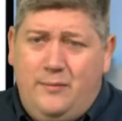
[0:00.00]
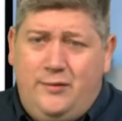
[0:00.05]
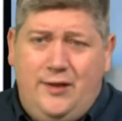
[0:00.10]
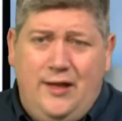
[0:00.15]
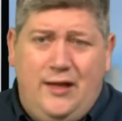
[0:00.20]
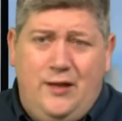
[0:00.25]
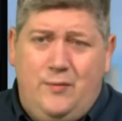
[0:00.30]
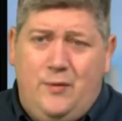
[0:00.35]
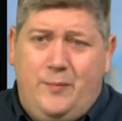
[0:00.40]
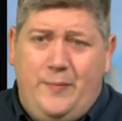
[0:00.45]

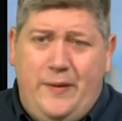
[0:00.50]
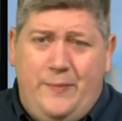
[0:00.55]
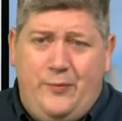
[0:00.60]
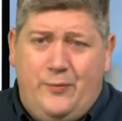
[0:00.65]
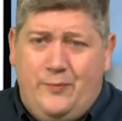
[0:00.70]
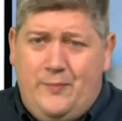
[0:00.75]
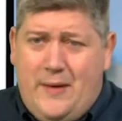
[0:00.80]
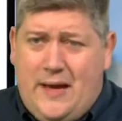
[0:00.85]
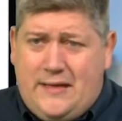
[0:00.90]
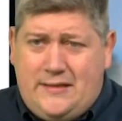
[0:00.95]
dealing with
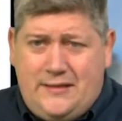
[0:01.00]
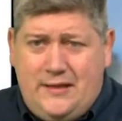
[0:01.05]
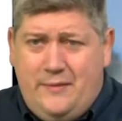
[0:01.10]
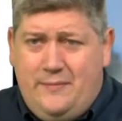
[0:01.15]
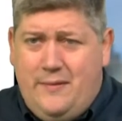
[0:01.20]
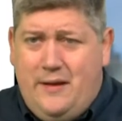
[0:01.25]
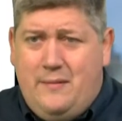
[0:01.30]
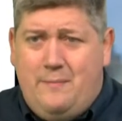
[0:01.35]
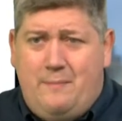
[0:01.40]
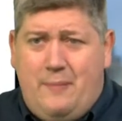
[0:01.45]
people
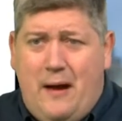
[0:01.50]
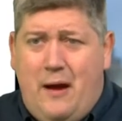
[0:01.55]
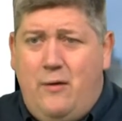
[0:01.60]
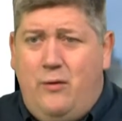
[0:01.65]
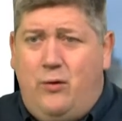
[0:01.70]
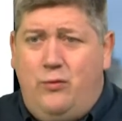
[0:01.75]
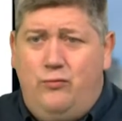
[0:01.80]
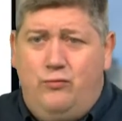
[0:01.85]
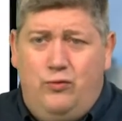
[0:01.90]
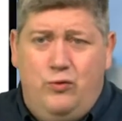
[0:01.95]
messing me about
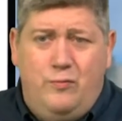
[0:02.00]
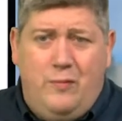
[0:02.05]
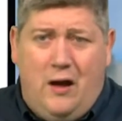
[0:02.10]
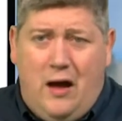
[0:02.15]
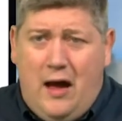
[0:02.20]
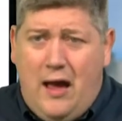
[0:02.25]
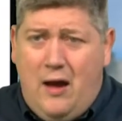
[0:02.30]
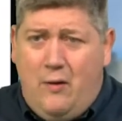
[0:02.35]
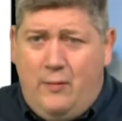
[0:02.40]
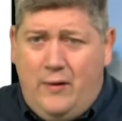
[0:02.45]
on room
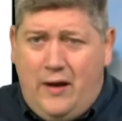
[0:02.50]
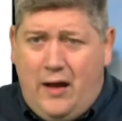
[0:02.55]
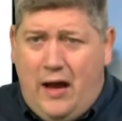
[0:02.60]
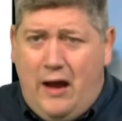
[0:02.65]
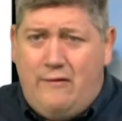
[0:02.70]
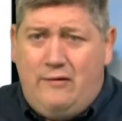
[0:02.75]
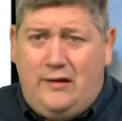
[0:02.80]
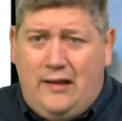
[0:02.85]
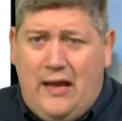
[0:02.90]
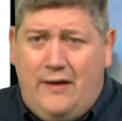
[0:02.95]
hire. We
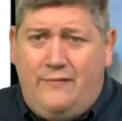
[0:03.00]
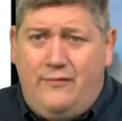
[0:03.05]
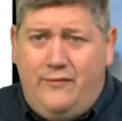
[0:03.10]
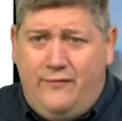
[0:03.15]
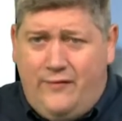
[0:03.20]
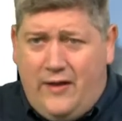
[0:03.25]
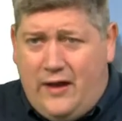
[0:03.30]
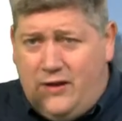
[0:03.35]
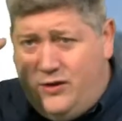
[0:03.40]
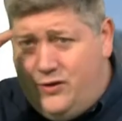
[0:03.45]
hire
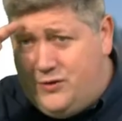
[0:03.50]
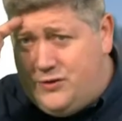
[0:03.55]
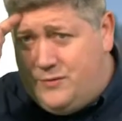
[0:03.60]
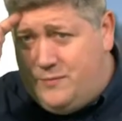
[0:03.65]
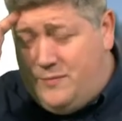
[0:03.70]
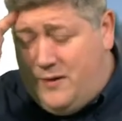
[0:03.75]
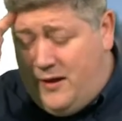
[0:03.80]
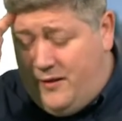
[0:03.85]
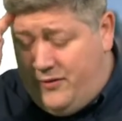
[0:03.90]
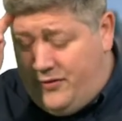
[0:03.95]
11 venues a
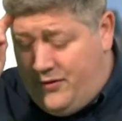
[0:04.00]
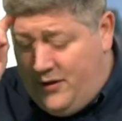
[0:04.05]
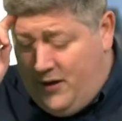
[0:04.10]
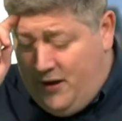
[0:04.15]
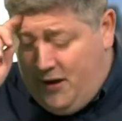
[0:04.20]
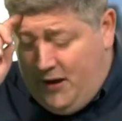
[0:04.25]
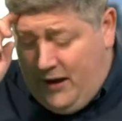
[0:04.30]
month.